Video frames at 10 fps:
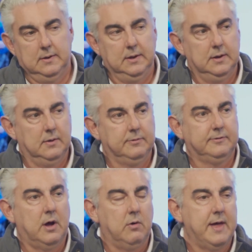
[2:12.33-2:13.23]
you know
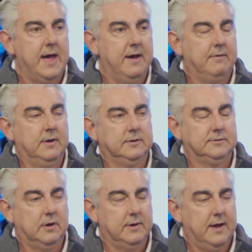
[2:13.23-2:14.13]
sought out
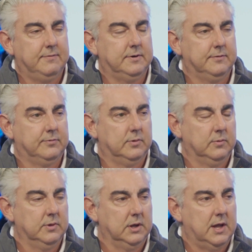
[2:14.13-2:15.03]
sought after for
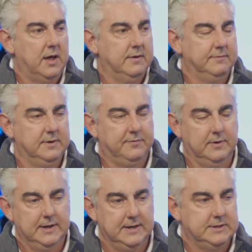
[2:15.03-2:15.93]
with a lot of
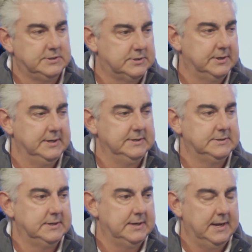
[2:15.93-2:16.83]
different
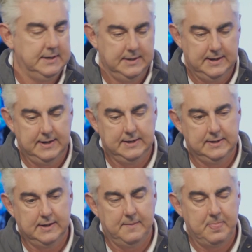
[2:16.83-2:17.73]
industries and and
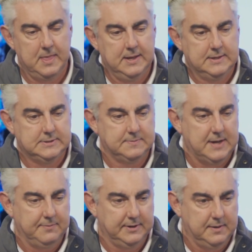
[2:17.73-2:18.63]
and uh,
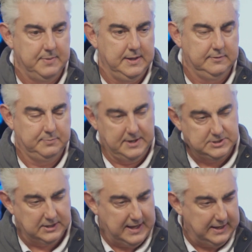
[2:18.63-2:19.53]
sometimes it can be
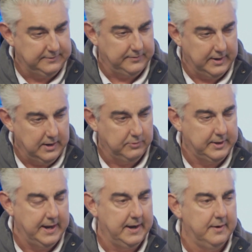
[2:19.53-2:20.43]
specialized for
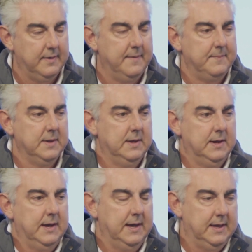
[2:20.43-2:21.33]
healthcare
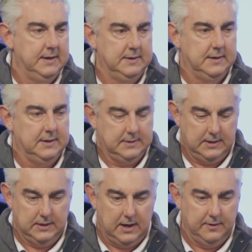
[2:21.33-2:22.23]
and uh,
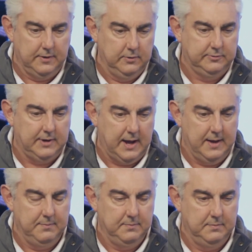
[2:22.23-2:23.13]
a lot of those
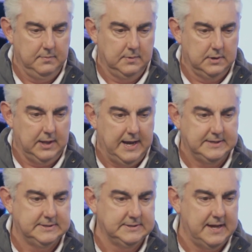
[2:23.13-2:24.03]
type
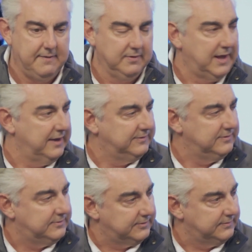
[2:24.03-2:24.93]
classes have
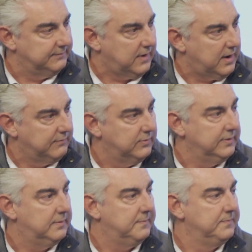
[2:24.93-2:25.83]
licensures involved
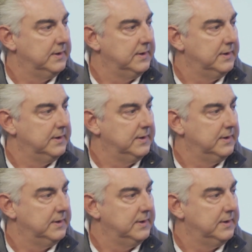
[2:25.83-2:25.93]
with them